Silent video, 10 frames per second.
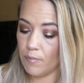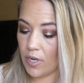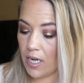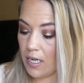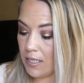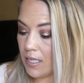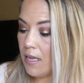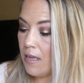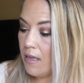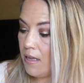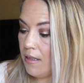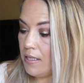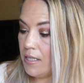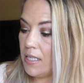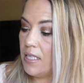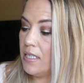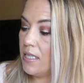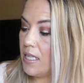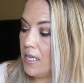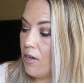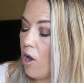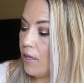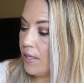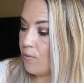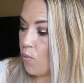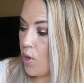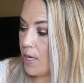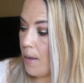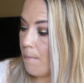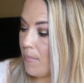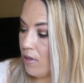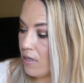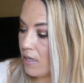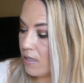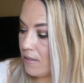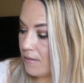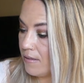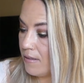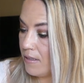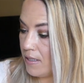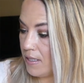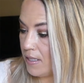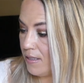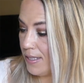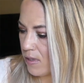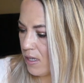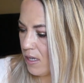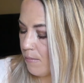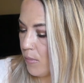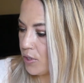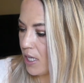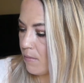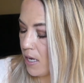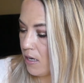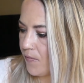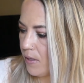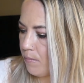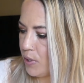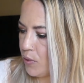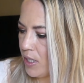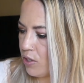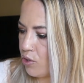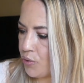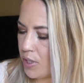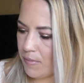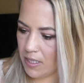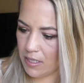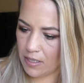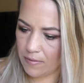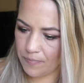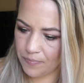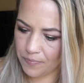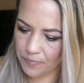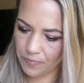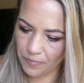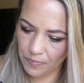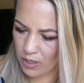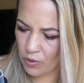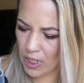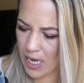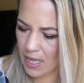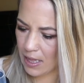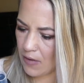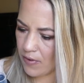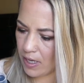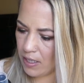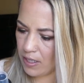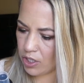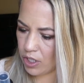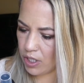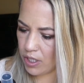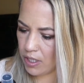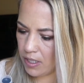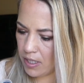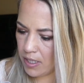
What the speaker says: brand. This is the All-in-One Milk, a multi-benefit beauty treatment. So it's like a leave-in conditioner,